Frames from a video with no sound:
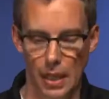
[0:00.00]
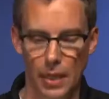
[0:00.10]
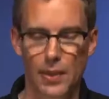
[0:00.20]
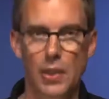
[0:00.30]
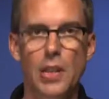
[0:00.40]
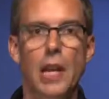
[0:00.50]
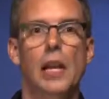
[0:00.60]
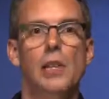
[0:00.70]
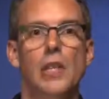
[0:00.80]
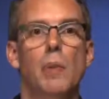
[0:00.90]
In this
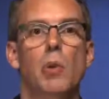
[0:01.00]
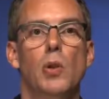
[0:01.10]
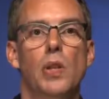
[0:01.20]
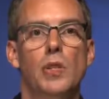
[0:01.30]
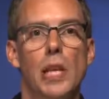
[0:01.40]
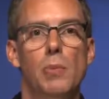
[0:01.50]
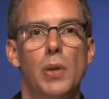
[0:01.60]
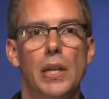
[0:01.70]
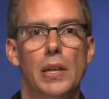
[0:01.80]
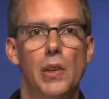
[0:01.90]
little example on the
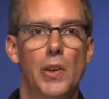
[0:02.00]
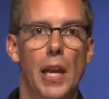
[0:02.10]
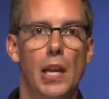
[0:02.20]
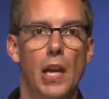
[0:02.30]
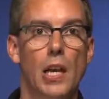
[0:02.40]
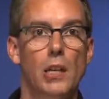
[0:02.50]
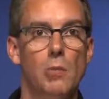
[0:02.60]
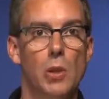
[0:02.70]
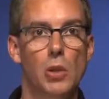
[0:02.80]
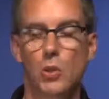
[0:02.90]
table here today, I'm
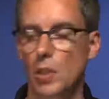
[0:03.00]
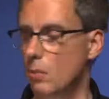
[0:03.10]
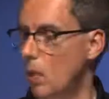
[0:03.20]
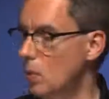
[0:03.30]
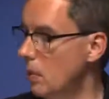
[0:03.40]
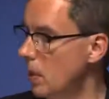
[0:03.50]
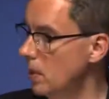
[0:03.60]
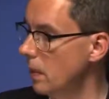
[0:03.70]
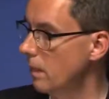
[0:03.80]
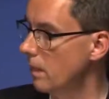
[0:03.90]
going to be using multi-mode.